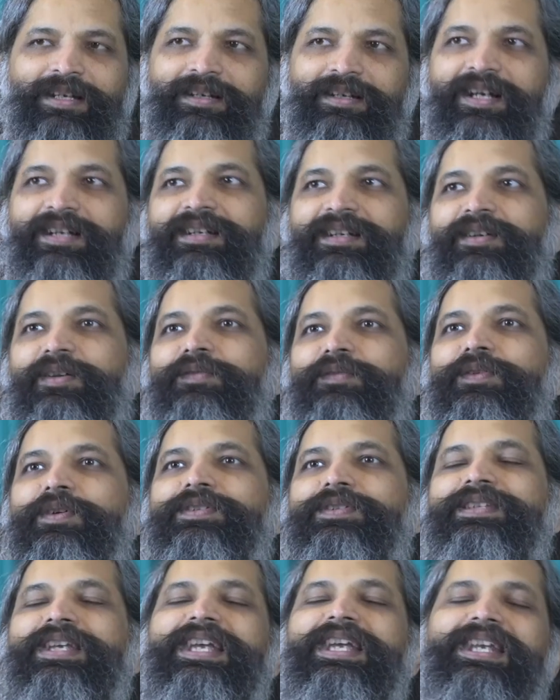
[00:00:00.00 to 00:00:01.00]
created. Of
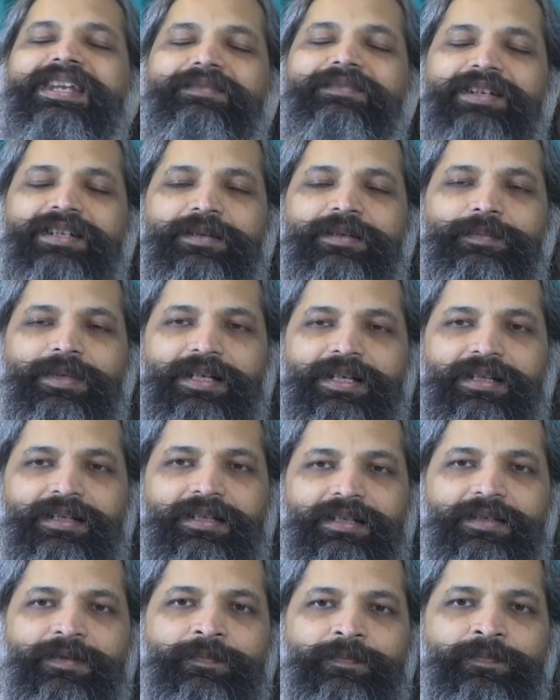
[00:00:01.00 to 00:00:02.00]
course, inevitably,
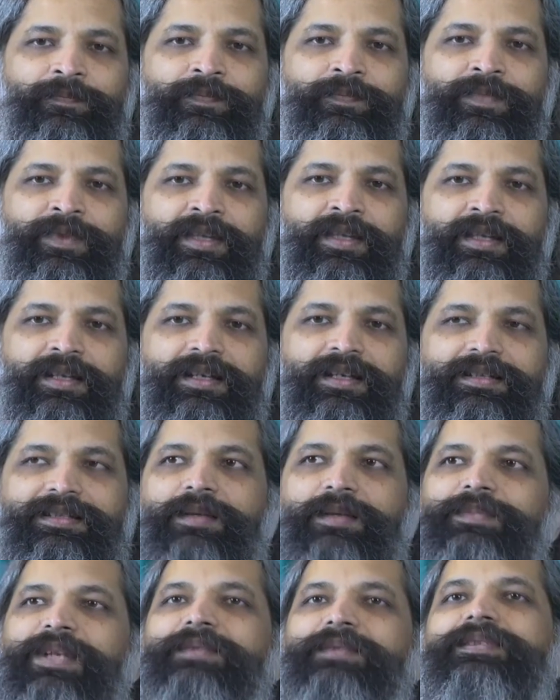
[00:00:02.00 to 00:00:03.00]

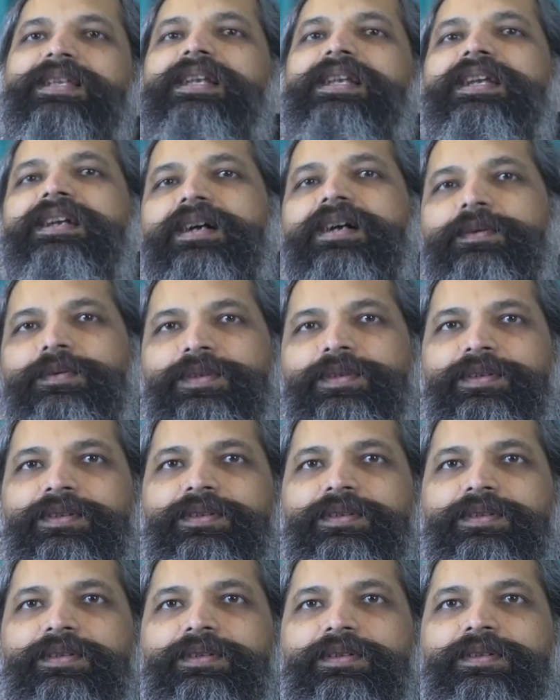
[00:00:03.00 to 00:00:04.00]
sometimes they leak out.
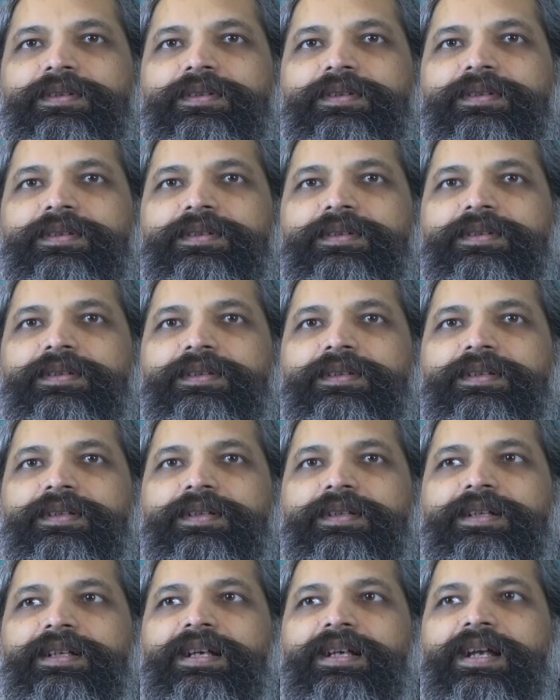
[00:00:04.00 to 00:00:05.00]

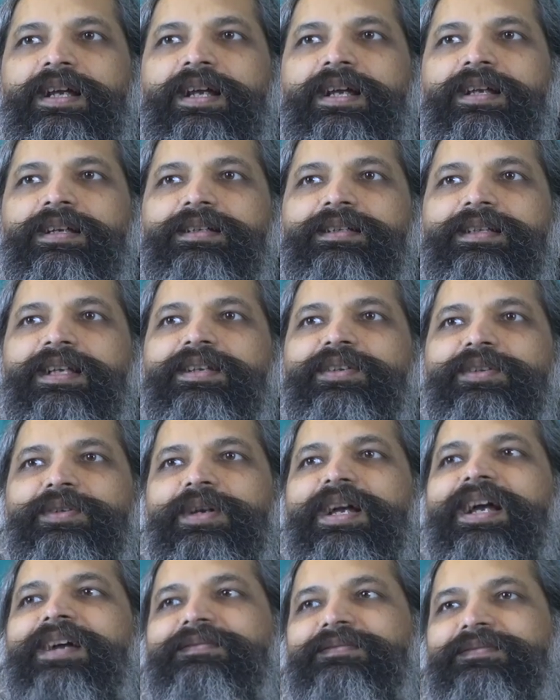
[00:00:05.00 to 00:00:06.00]
And then you
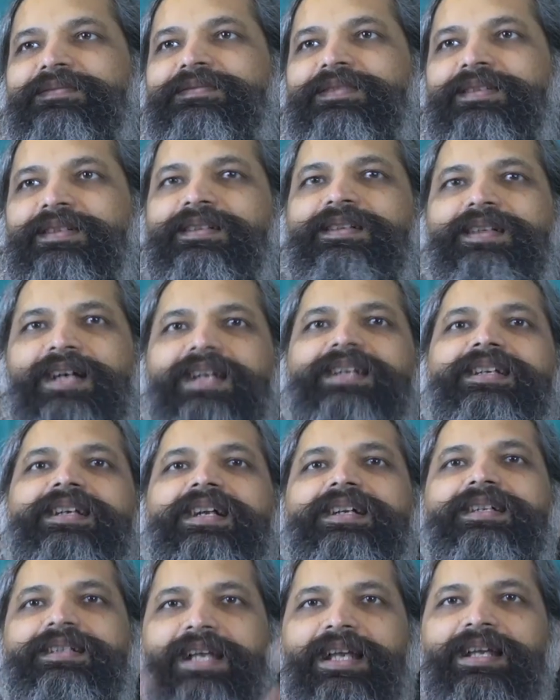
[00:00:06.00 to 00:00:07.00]
have
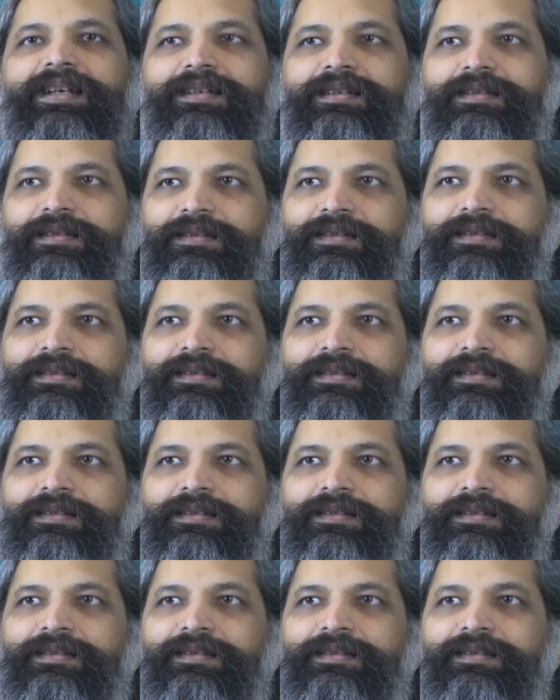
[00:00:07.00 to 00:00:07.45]
uncontained